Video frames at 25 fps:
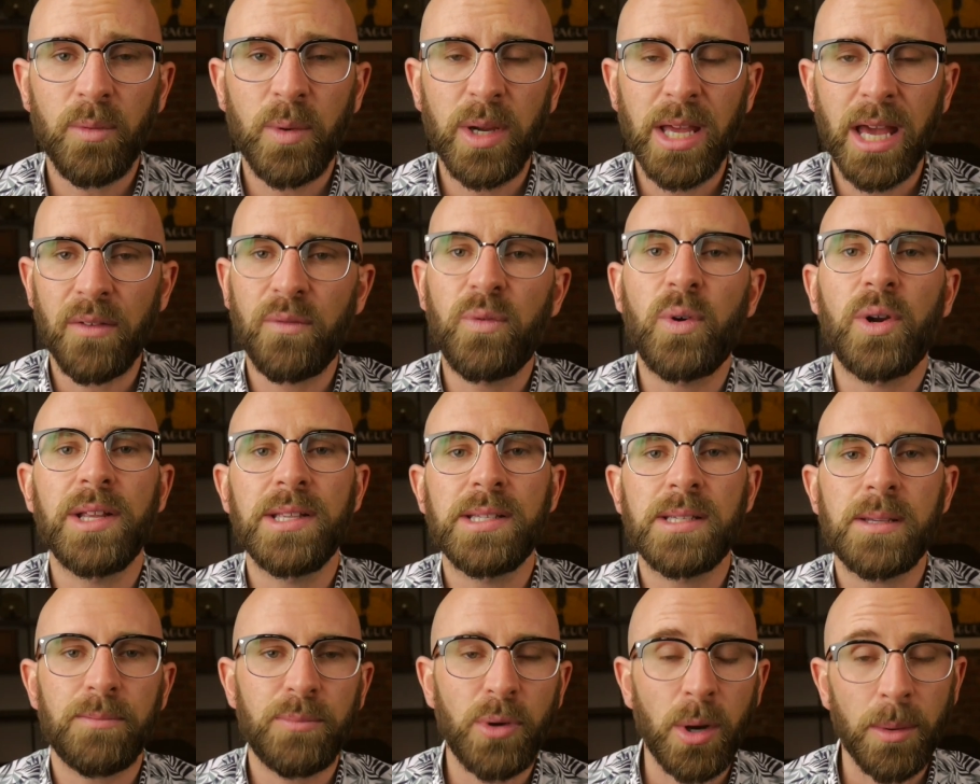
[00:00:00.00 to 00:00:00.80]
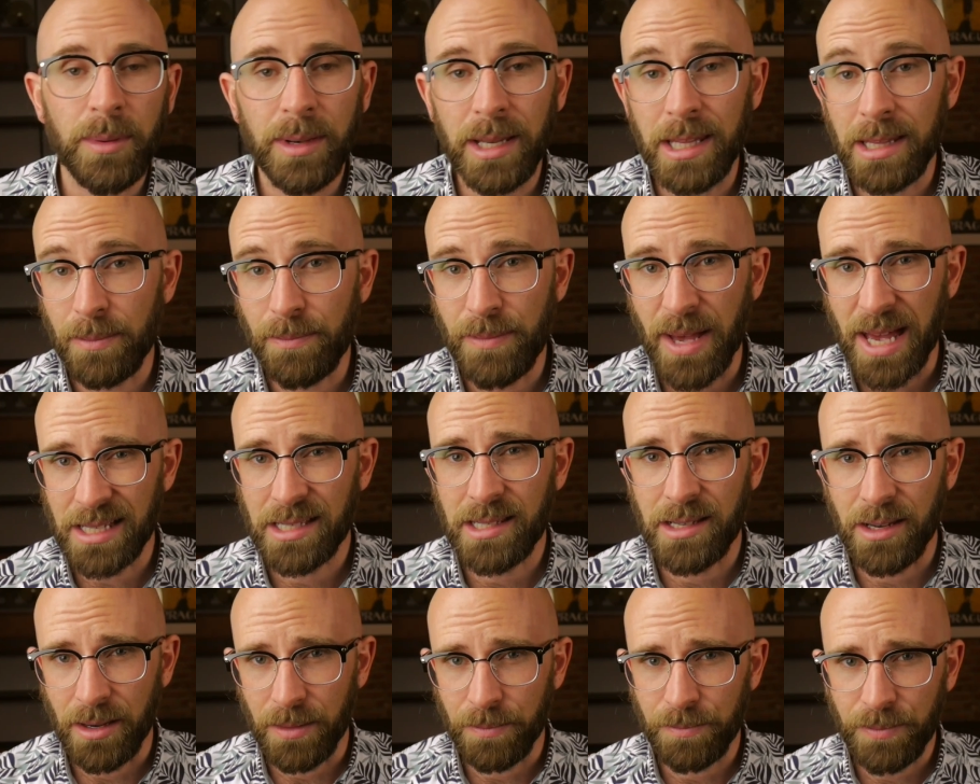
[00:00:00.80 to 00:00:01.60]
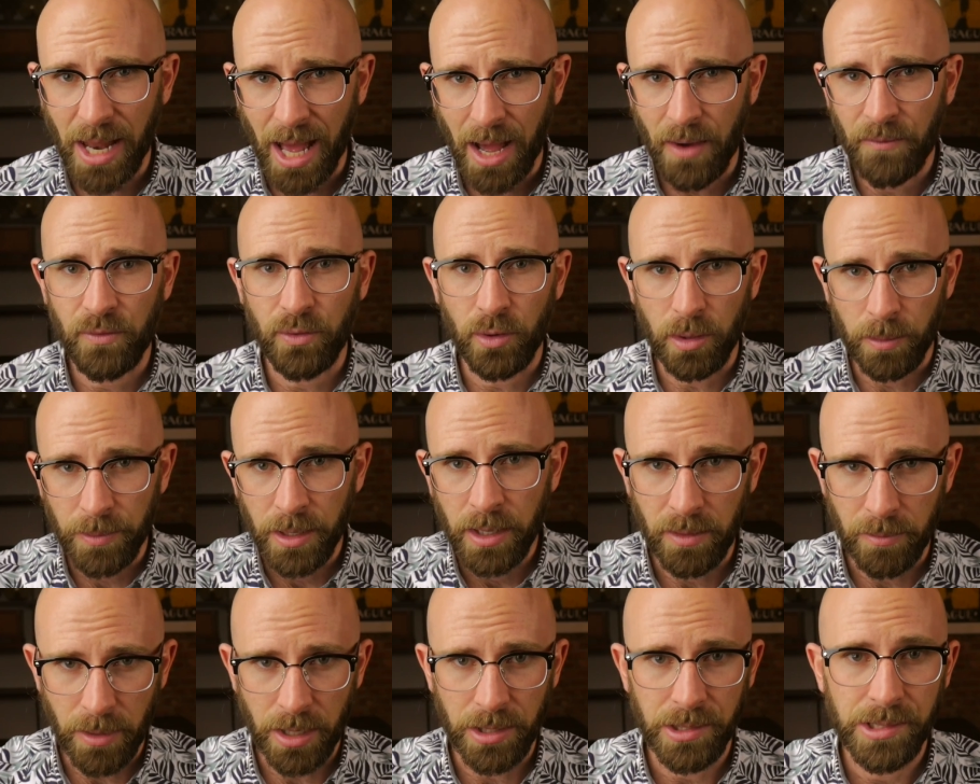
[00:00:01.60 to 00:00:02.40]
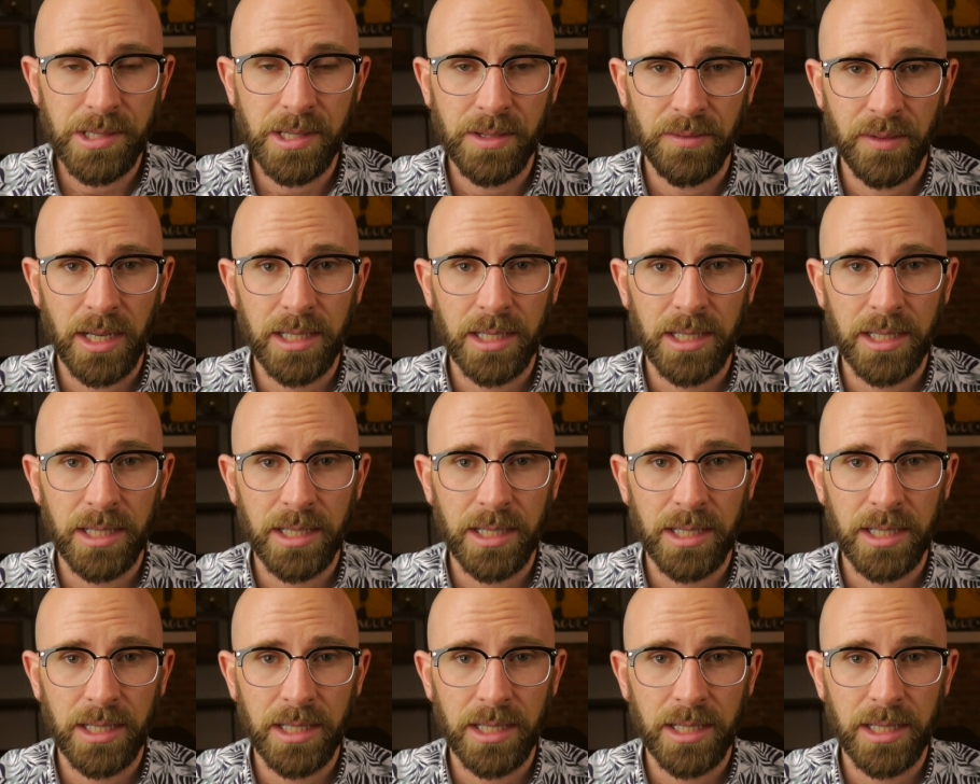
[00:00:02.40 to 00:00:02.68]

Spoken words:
we have what is probably the best known platform for most of